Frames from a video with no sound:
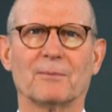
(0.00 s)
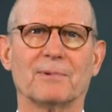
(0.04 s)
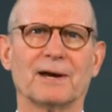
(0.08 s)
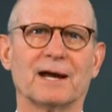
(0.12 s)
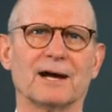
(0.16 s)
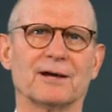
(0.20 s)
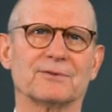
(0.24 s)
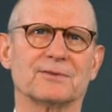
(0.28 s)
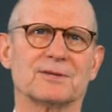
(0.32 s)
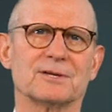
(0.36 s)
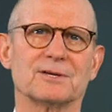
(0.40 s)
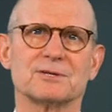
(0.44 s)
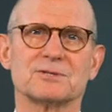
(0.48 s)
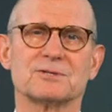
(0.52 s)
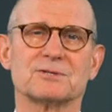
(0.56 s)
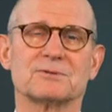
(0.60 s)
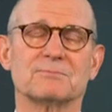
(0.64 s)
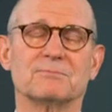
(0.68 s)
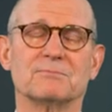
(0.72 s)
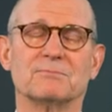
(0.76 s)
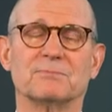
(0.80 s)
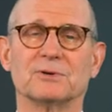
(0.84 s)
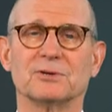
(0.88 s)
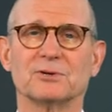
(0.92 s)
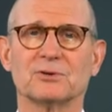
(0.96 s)
about
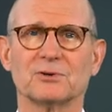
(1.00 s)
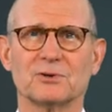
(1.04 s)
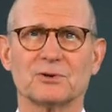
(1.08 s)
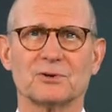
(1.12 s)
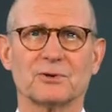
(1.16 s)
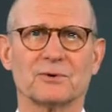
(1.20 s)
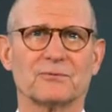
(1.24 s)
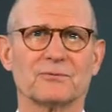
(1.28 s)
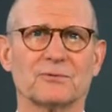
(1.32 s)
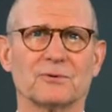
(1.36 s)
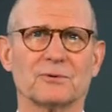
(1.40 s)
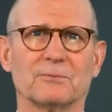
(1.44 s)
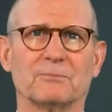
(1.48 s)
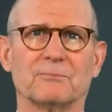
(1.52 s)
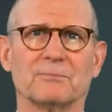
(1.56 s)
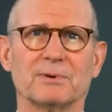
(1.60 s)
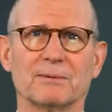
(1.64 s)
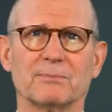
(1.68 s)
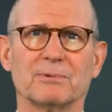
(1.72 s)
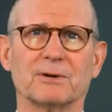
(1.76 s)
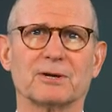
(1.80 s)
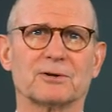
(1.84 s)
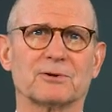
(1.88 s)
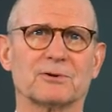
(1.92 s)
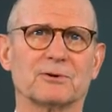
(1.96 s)
this beautiful
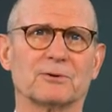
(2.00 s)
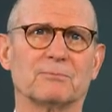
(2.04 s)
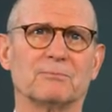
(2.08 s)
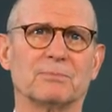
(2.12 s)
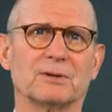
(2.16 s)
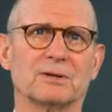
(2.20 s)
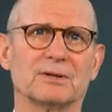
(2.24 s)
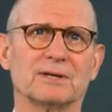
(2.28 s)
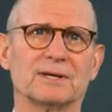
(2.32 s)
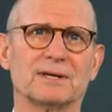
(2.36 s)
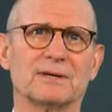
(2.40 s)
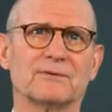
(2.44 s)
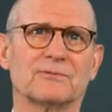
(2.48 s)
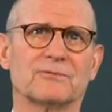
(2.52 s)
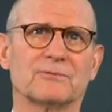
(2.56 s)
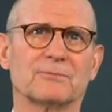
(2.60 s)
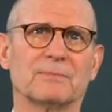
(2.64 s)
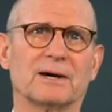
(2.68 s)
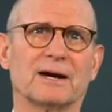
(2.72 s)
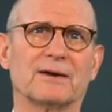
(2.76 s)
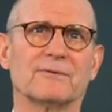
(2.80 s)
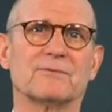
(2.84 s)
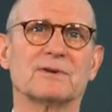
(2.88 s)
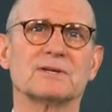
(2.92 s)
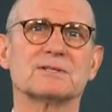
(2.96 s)
biblical belief
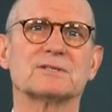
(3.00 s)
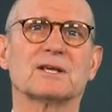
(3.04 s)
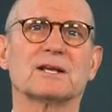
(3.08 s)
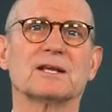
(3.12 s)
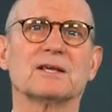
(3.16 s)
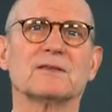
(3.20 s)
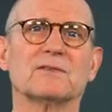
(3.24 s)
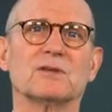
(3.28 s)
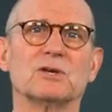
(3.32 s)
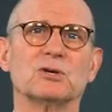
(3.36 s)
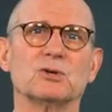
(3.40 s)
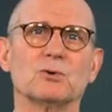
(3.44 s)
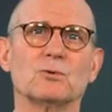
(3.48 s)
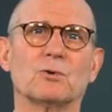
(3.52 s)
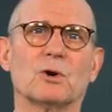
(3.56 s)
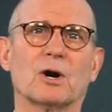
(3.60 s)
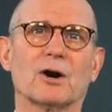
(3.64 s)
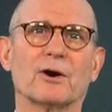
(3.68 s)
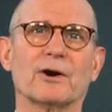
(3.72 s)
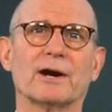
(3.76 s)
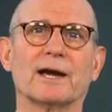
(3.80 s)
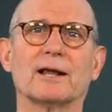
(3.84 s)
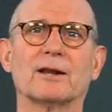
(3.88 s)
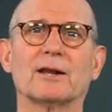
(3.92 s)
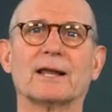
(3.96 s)
by visiting the U
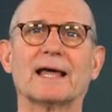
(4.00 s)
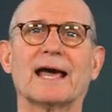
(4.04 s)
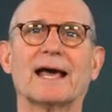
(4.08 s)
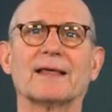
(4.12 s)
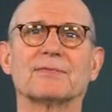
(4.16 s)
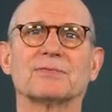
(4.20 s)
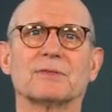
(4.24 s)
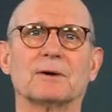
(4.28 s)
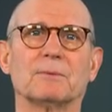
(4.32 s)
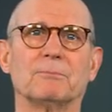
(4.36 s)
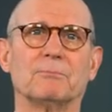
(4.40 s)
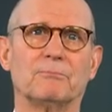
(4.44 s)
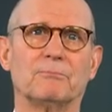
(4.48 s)
R L at the